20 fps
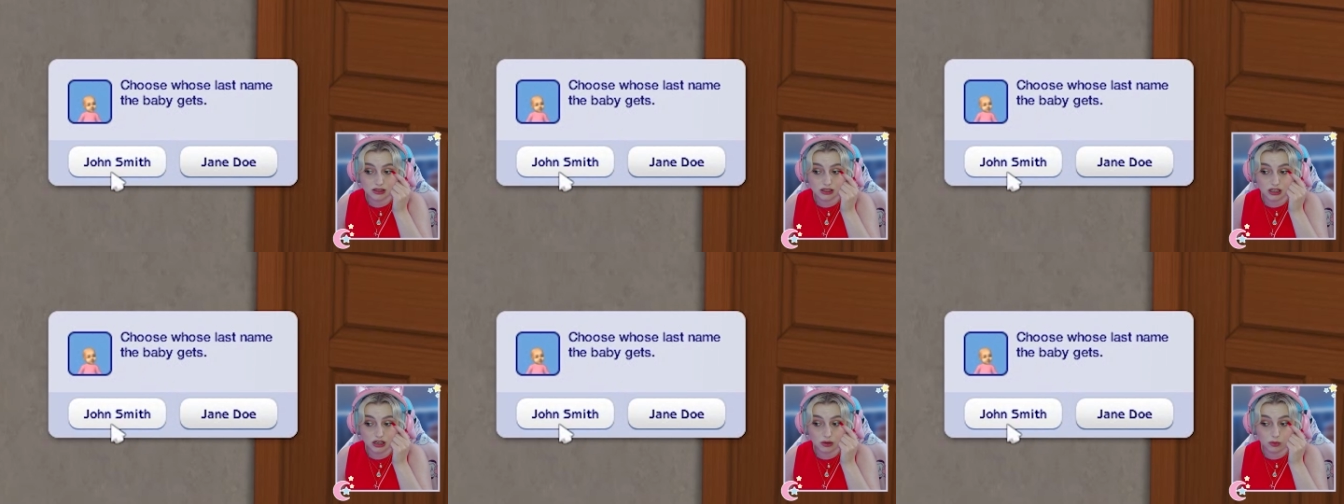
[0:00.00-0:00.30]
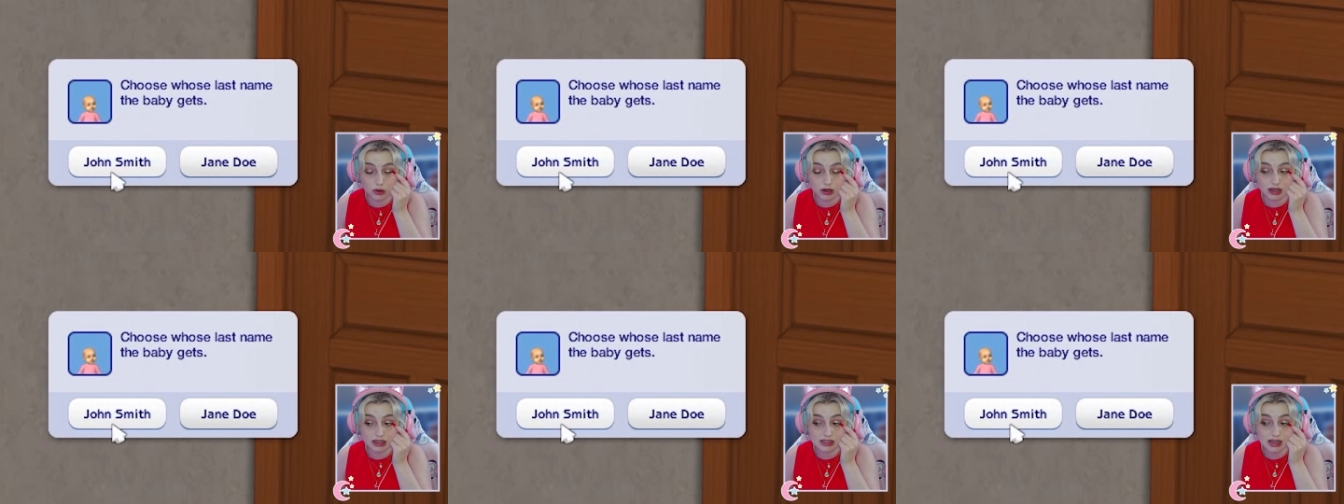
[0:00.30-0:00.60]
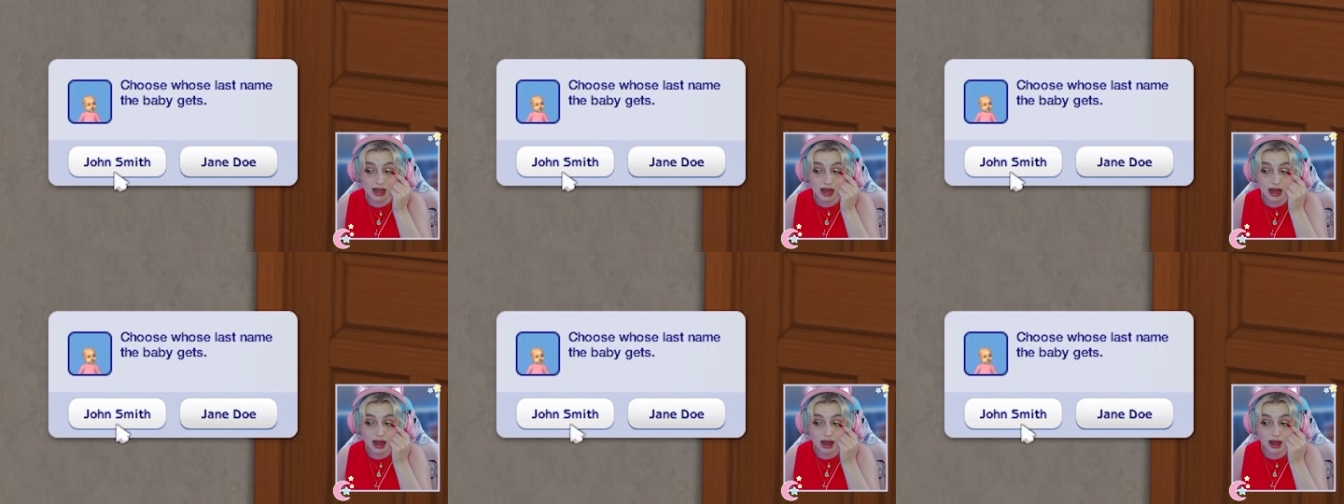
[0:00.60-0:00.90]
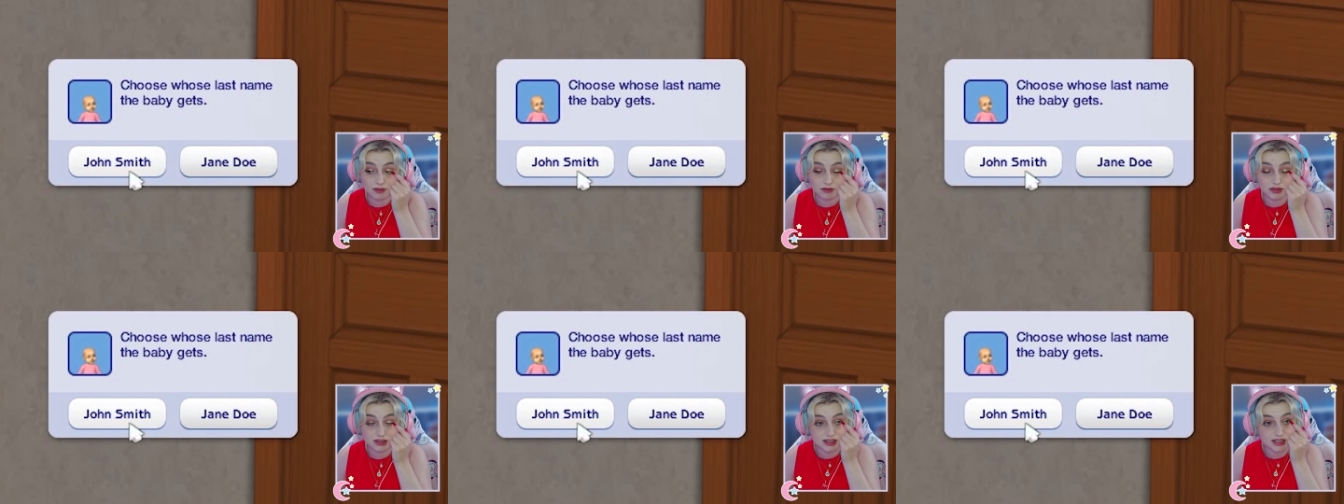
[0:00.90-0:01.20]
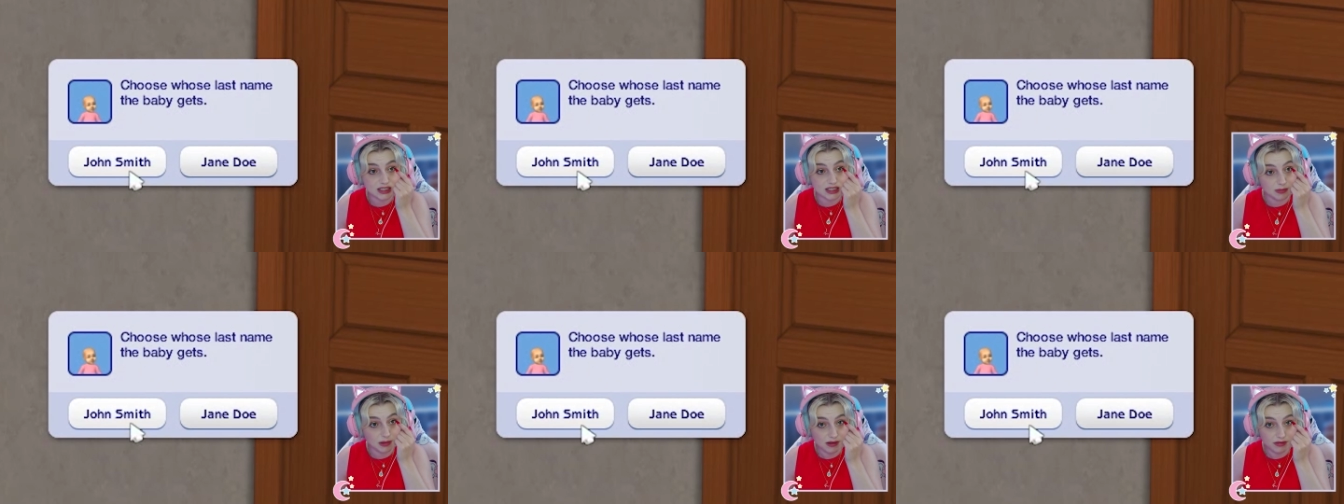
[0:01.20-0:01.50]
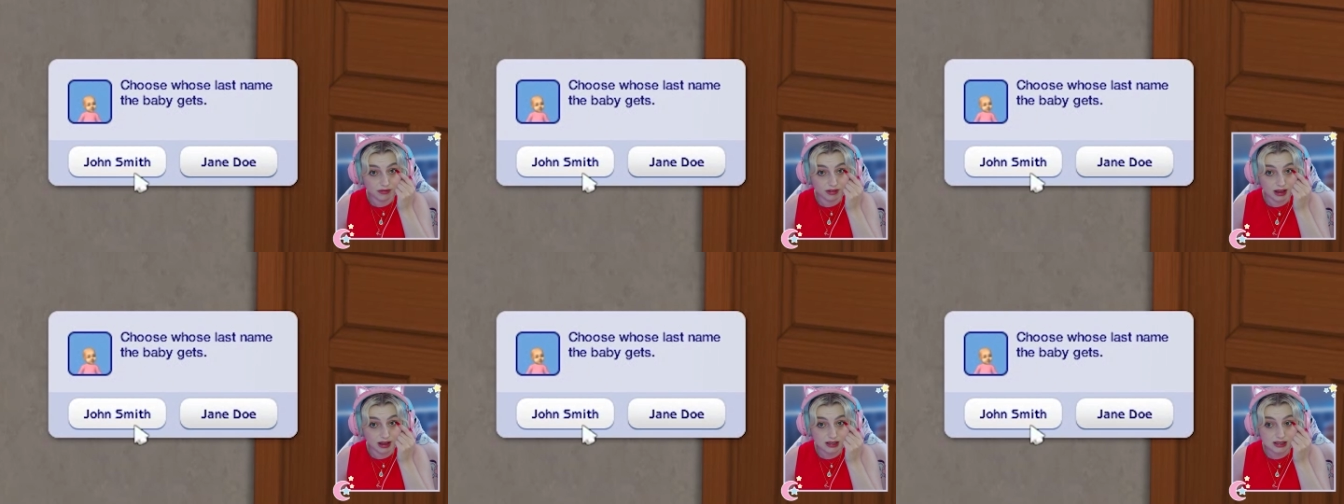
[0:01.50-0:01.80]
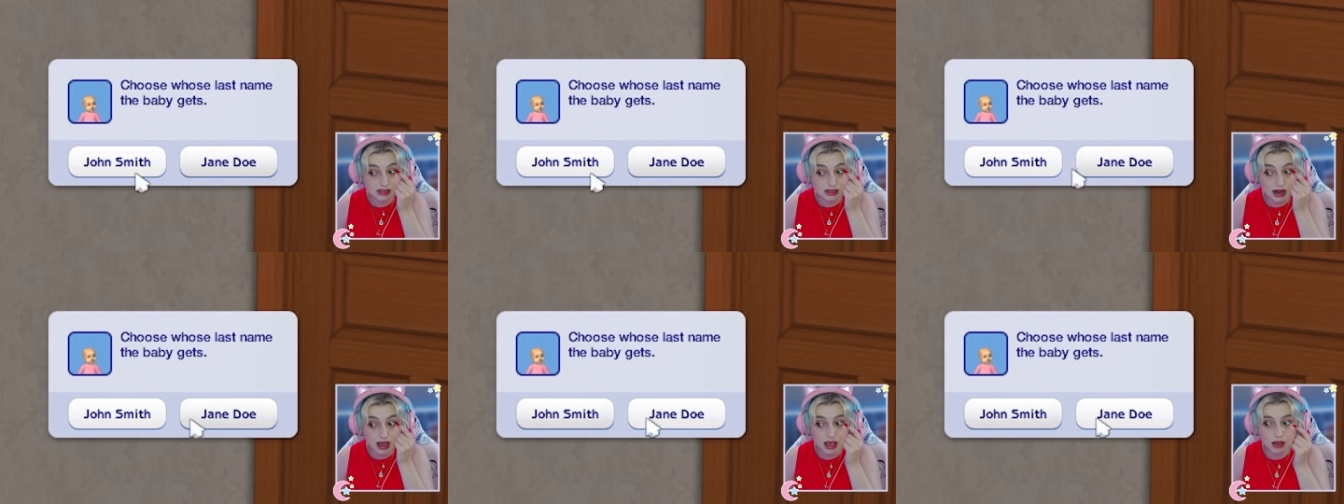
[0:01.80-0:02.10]
Do you want it to have the Smith
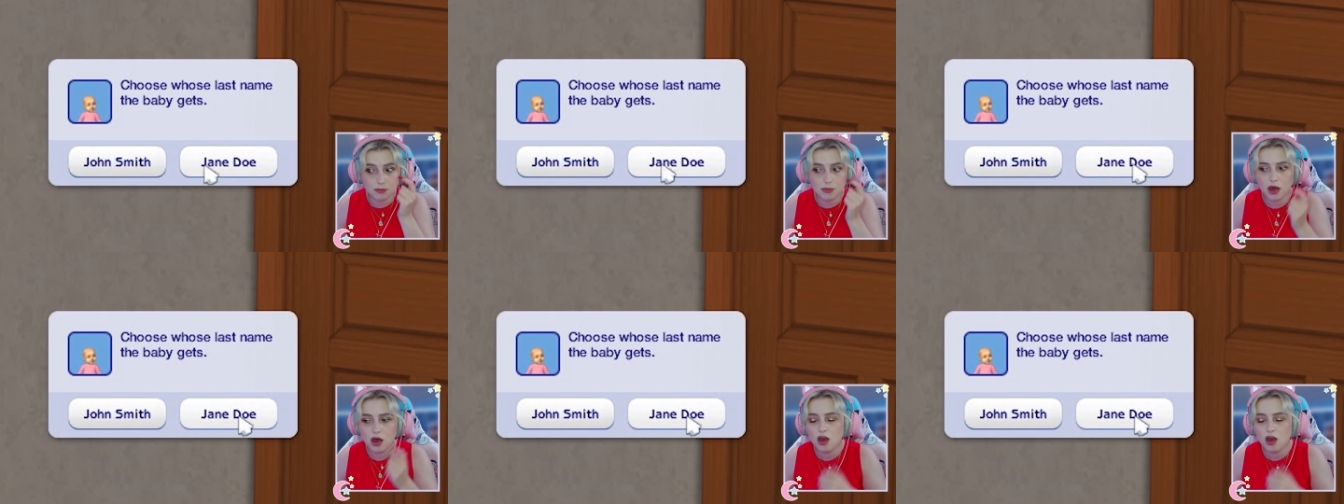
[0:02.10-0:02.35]
last name?